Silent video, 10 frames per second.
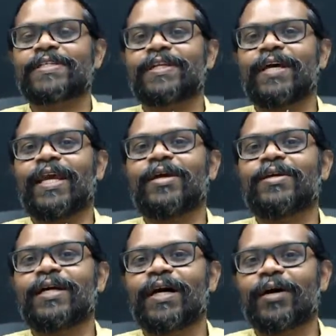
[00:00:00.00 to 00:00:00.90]
Like I
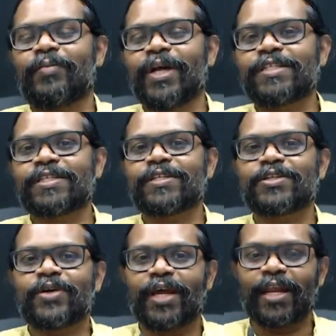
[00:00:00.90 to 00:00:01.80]
mentioned,
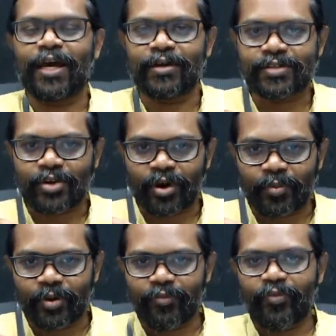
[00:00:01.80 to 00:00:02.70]
you can talk
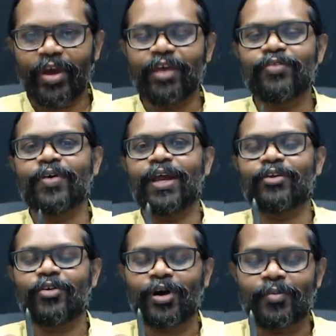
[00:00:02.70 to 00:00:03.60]
about phase, you can
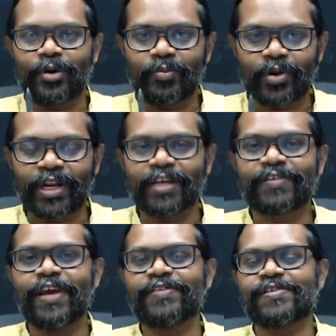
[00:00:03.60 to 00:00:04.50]
talk about
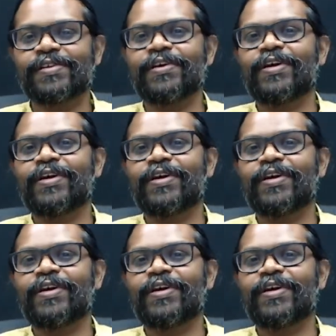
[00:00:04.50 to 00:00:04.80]
polarization,